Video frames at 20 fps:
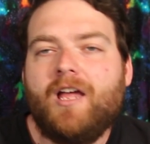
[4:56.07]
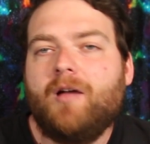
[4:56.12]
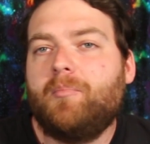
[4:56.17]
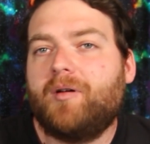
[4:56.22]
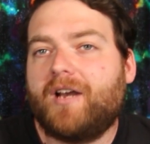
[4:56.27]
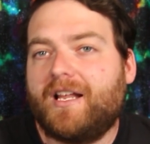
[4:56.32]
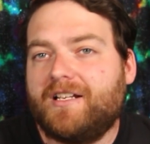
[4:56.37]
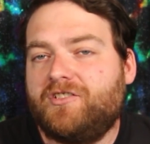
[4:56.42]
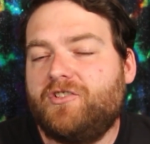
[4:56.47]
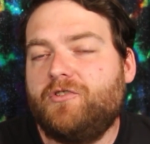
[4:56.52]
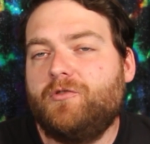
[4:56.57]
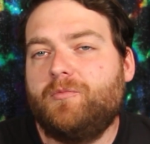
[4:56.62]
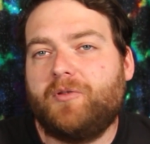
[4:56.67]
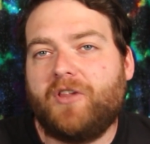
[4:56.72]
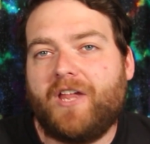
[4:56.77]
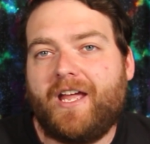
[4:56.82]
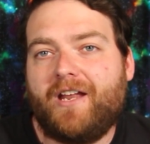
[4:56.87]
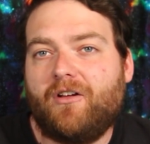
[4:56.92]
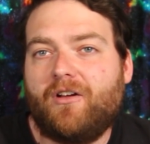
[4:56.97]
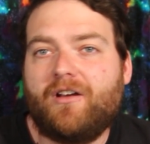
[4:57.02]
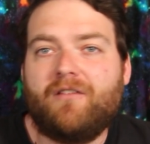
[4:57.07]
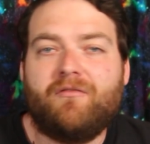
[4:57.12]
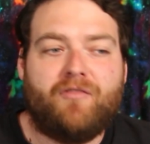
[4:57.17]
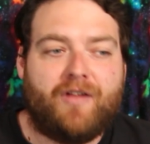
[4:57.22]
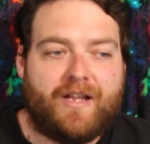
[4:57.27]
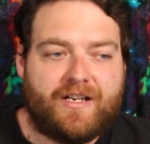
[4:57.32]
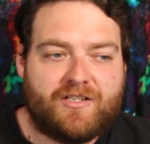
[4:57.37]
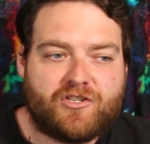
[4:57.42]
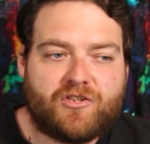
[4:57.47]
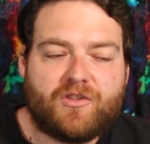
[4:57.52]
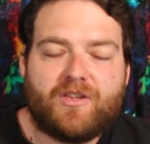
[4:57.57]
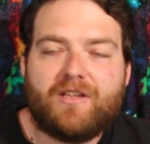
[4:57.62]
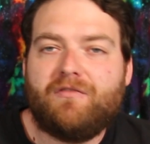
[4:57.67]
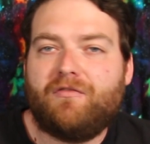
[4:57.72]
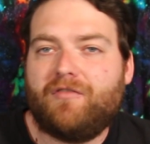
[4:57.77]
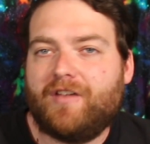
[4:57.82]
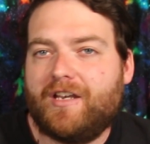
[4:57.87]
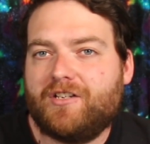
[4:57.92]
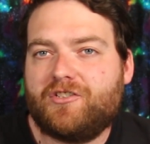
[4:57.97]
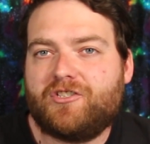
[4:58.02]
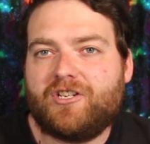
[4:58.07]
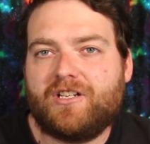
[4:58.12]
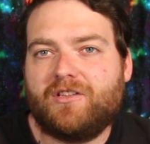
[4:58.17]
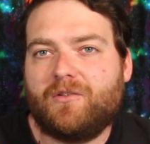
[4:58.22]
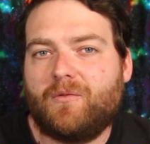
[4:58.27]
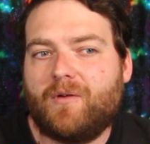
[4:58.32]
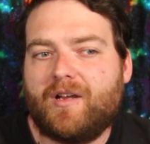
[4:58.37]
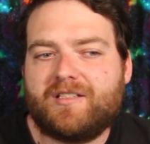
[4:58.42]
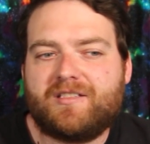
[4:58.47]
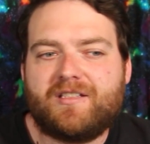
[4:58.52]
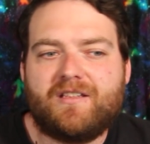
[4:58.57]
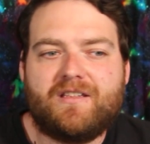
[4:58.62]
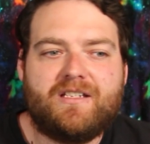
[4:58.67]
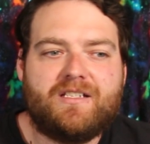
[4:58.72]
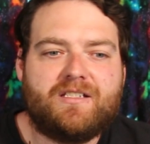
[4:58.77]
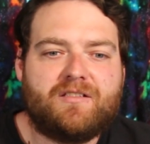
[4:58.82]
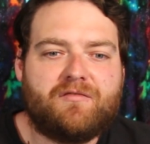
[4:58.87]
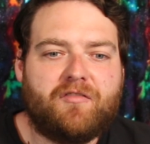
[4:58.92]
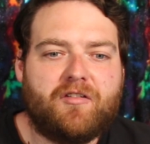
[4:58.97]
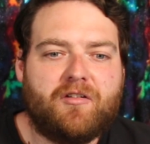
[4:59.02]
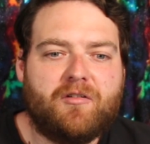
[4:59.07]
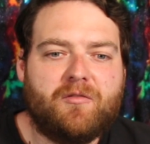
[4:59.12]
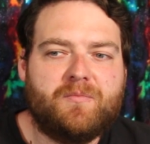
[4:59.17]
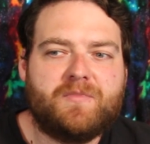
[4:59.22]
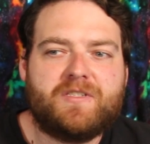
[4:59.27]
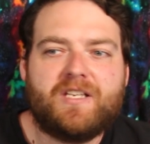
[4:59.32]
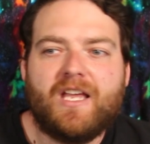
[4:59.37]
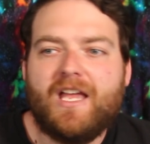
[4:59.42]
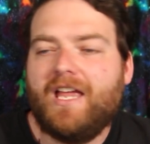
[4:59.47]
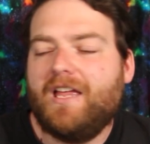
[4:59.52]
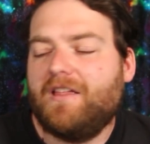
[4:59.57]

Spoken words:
But I do plan on eventually finishing the rest of these films.